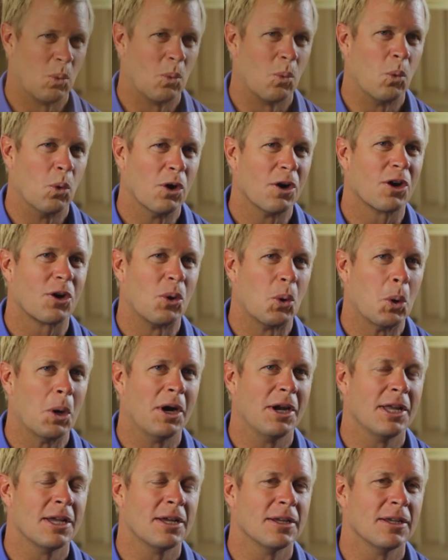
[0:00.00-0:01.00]
work
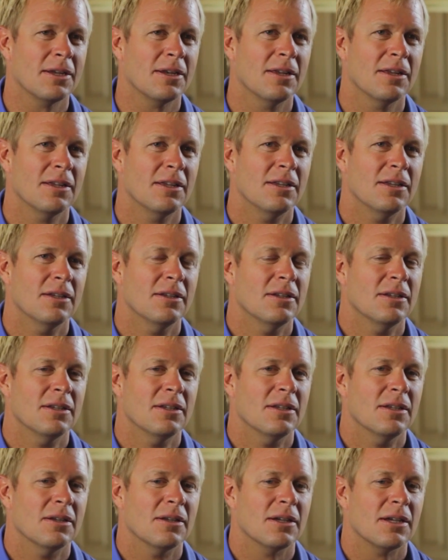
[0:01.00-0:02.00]
oriented,
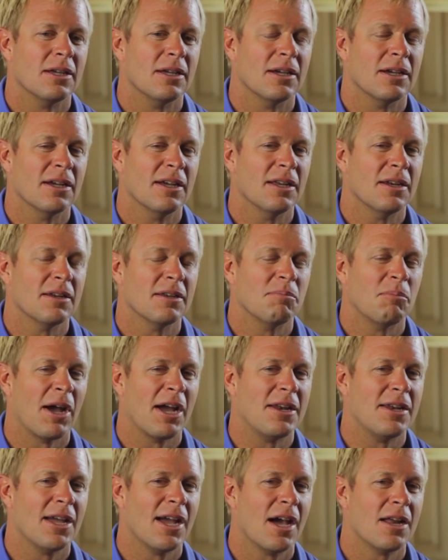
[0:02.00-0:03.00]
and
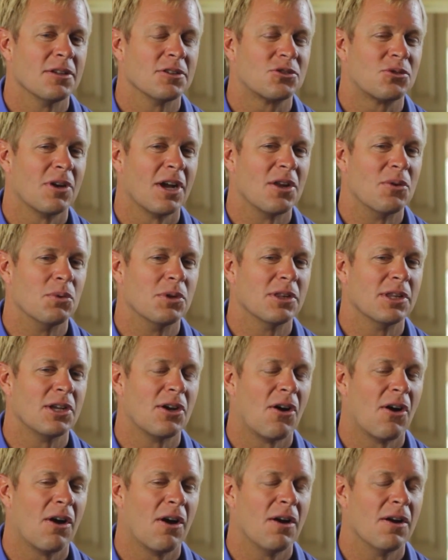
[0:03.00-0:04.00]
my dad has tried really
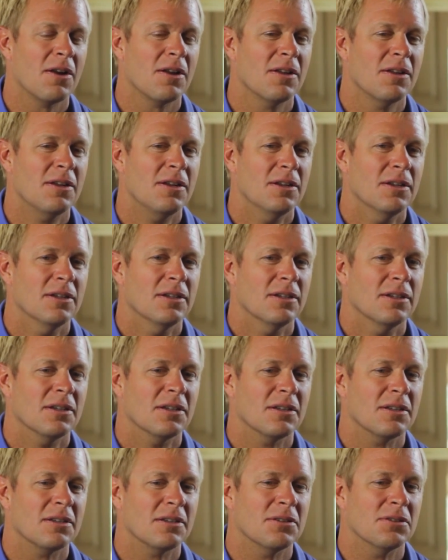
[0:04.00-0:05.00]
hard
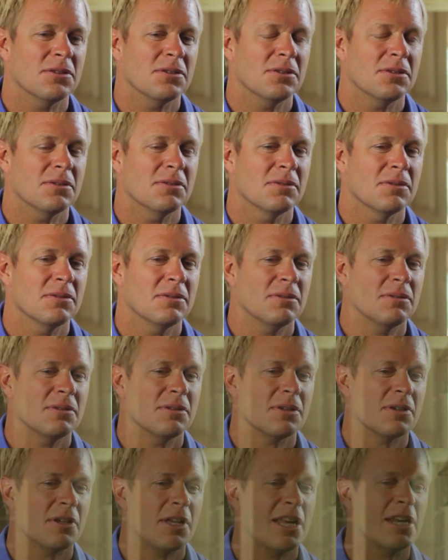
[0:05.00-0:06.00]

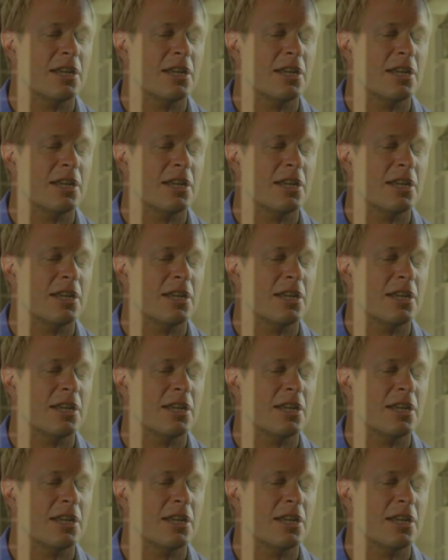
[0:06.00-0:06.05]
to,